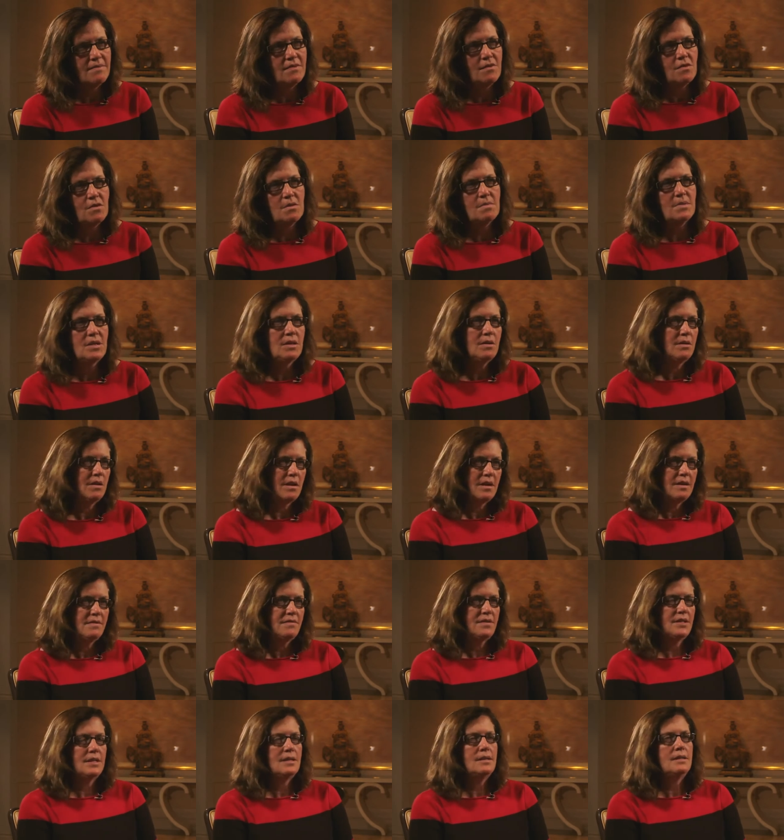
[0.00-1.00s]
form in their
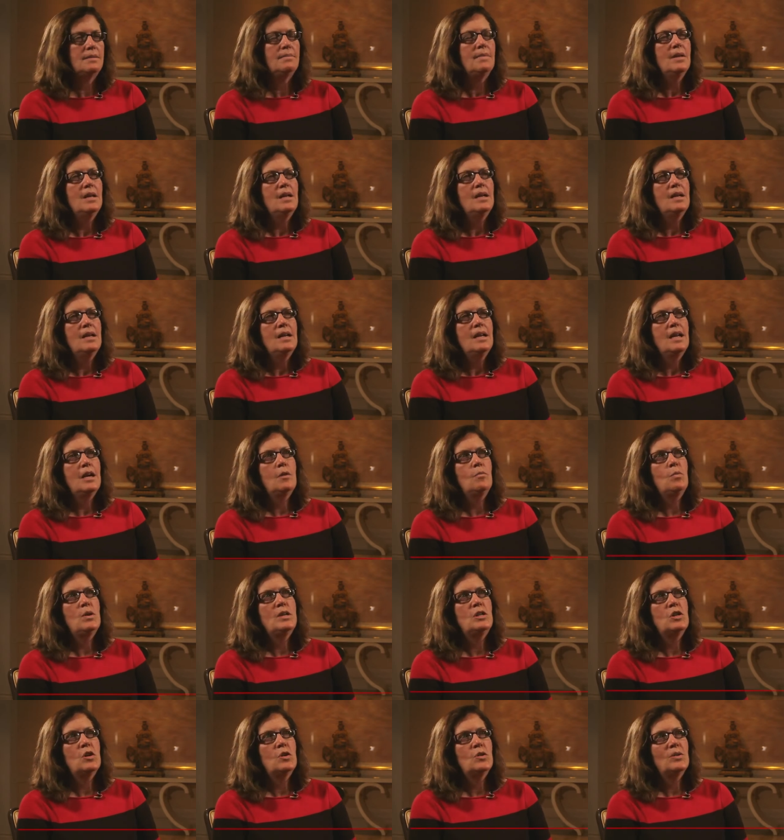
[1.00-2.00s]
lifetime. And
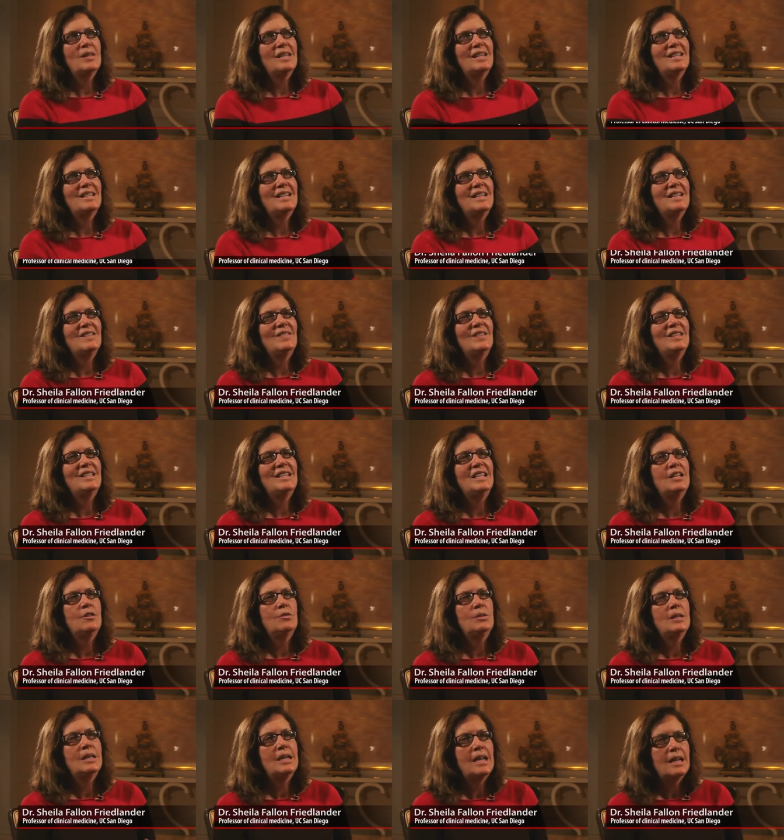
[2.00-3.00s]
we know that in the
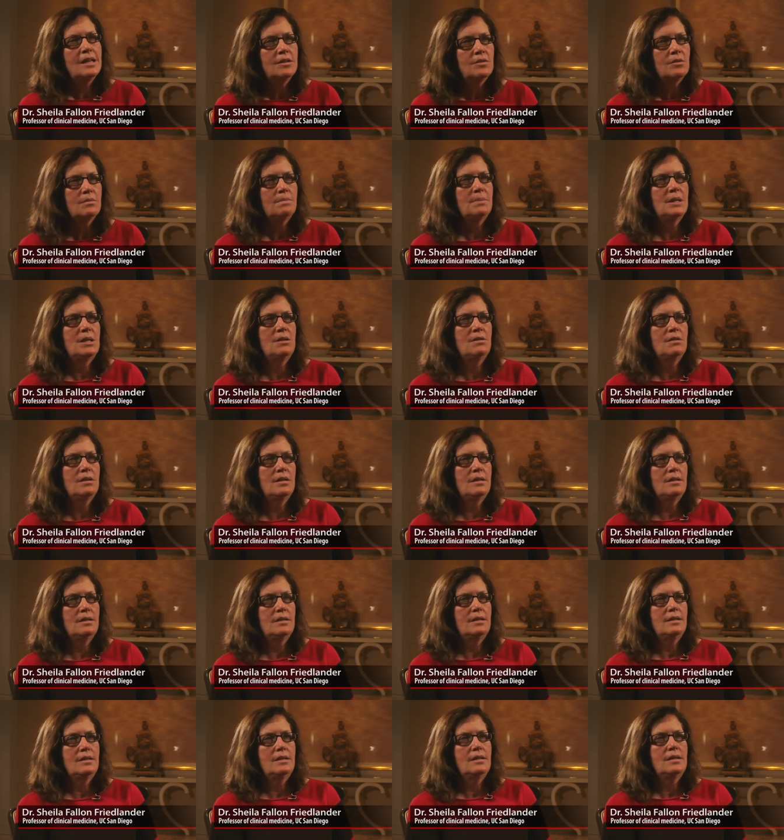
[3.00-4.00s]
neonatal
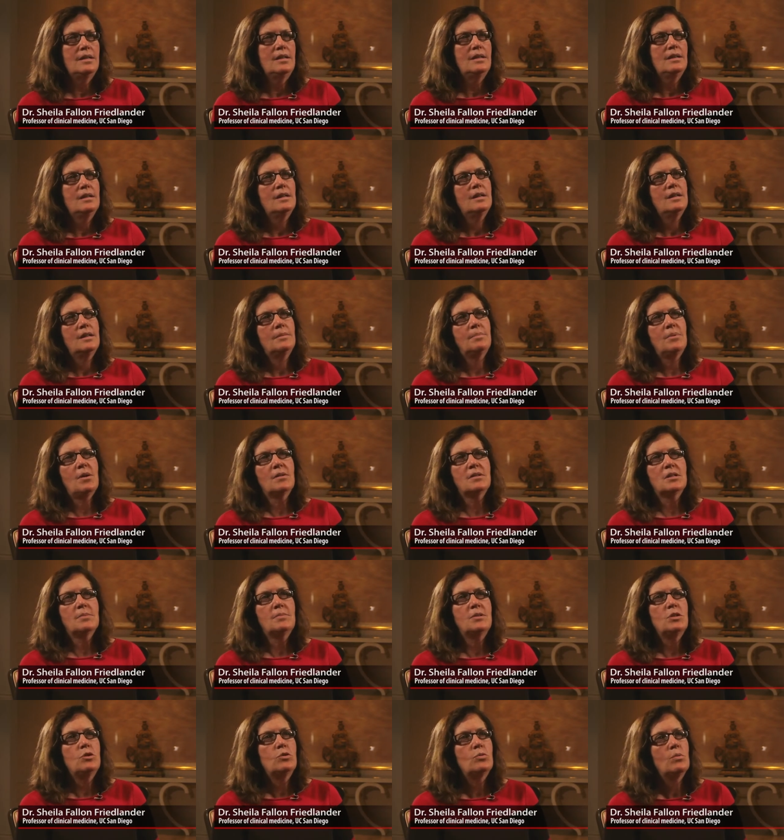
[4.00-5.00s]
period,
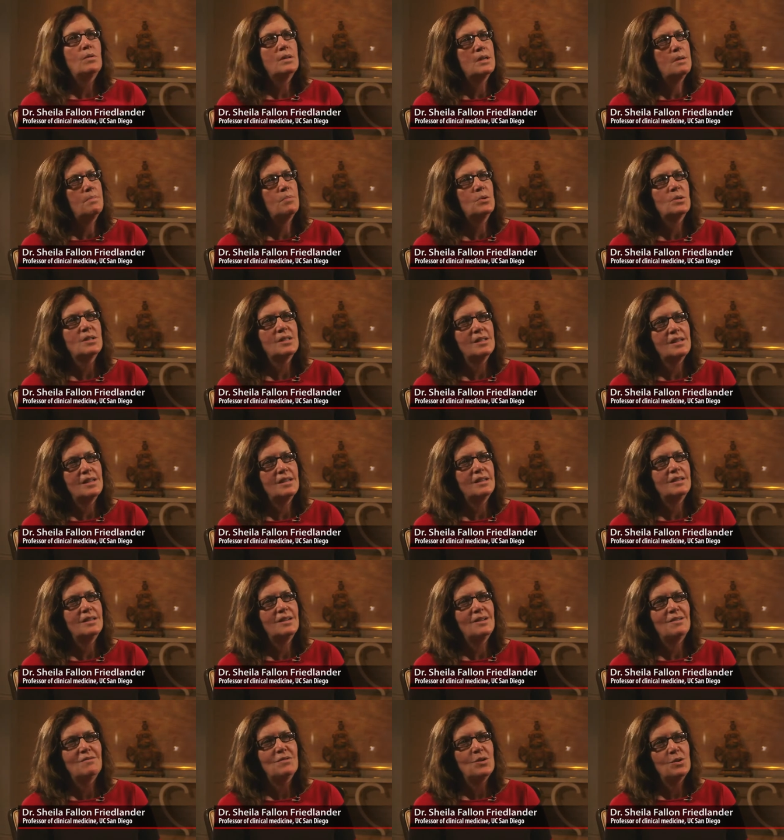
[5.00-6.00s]
approximately twenty percent
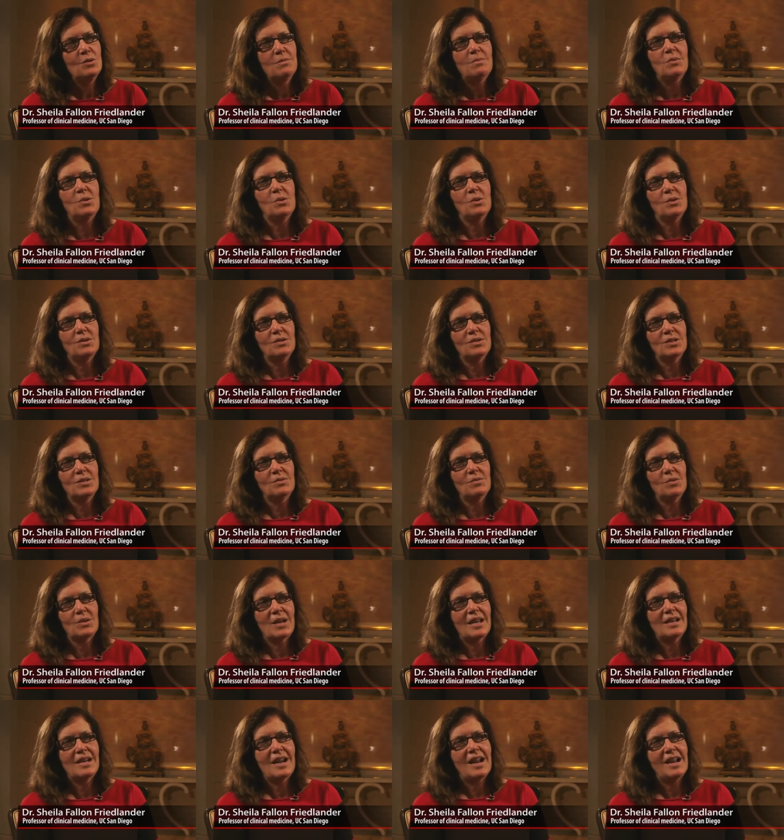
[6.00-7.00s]
of newborns
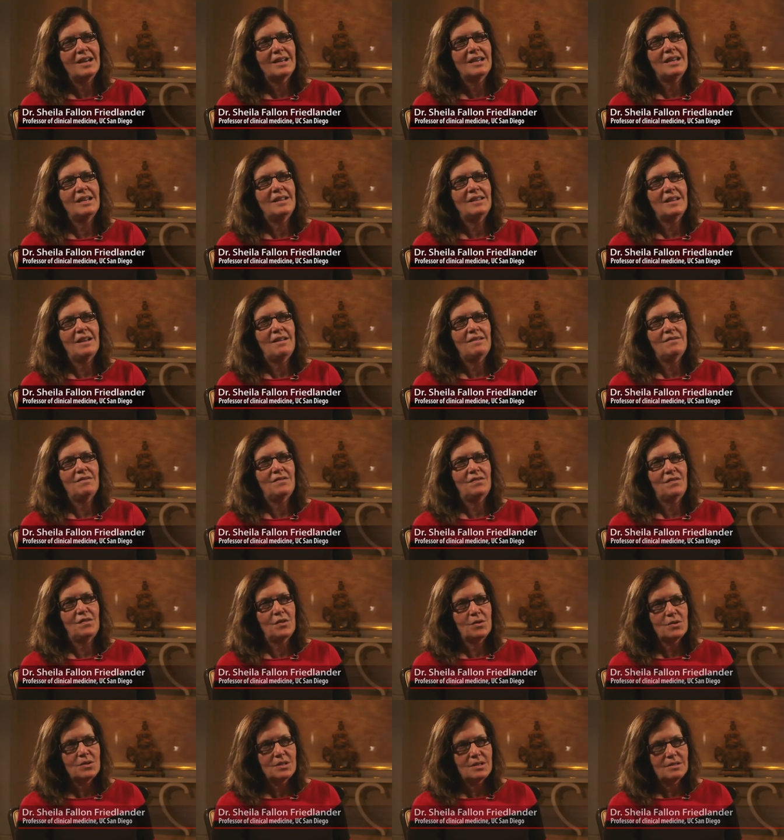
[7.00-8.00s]
will get acne in that
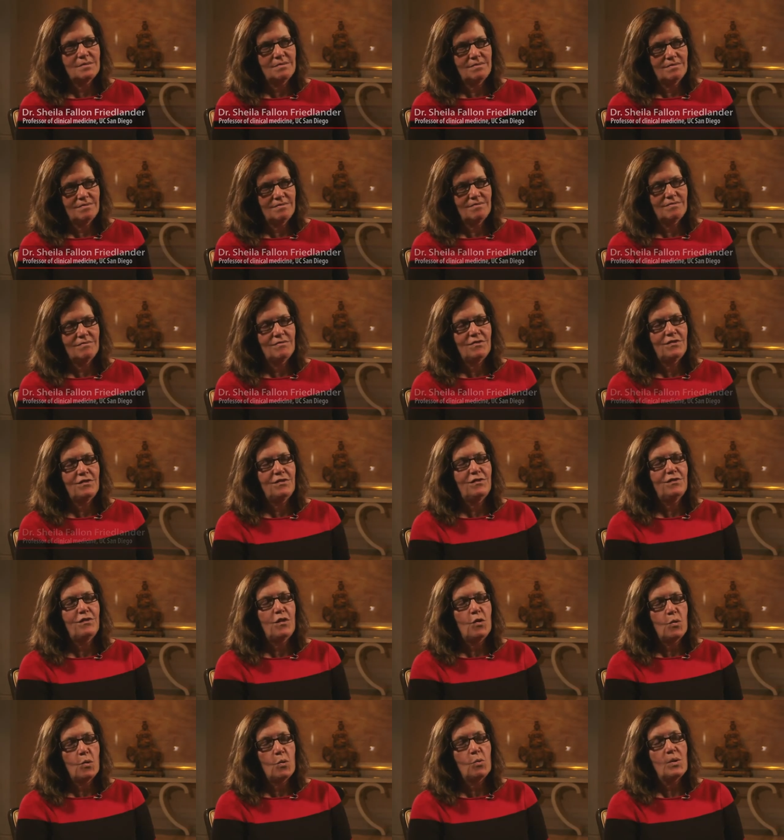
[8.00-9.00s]
first
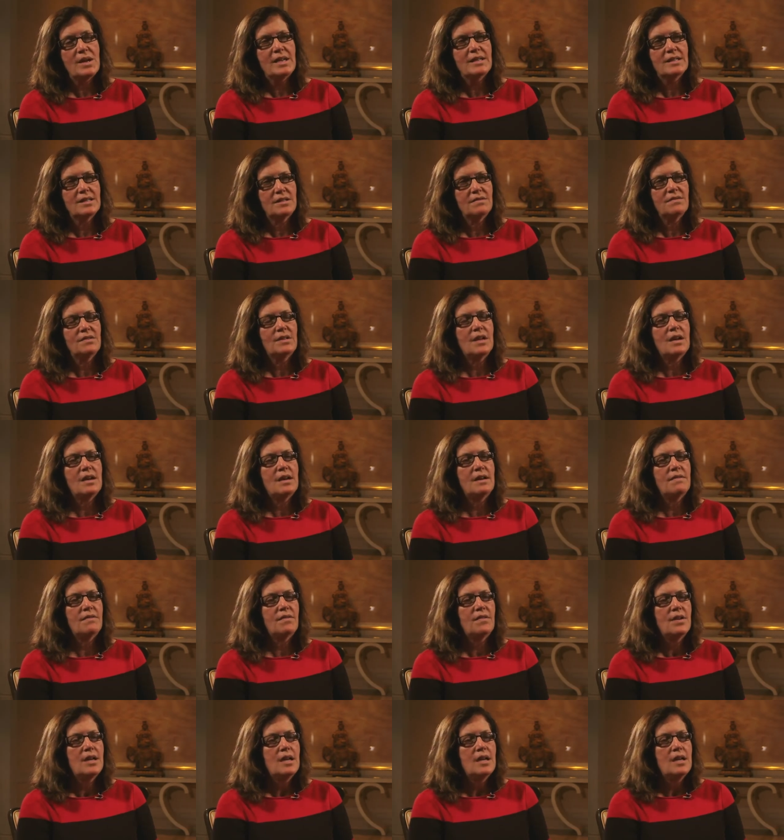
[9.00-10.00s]
four weeks of
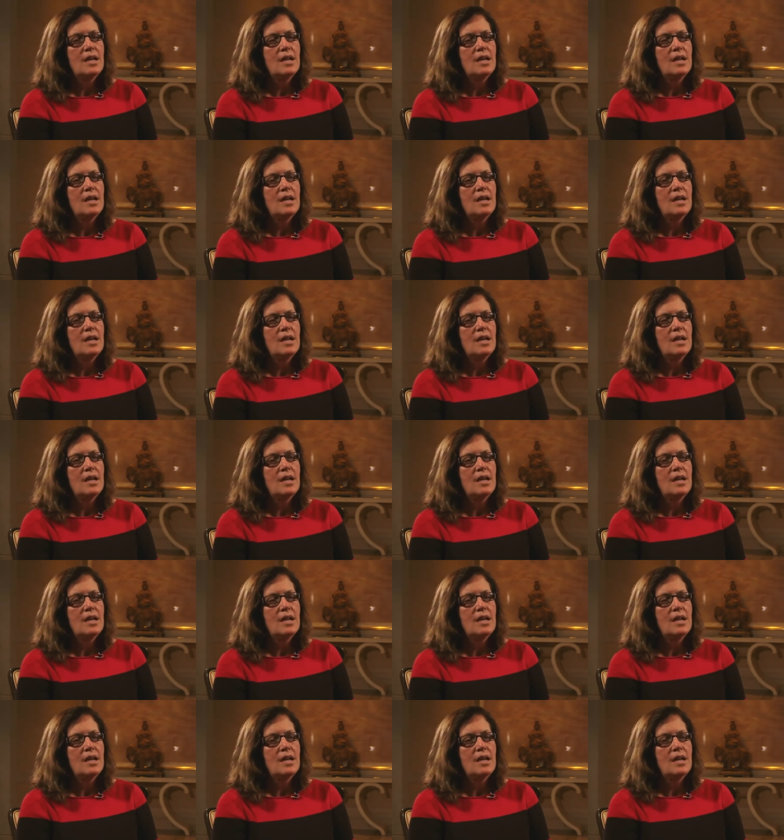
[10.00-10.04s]
life.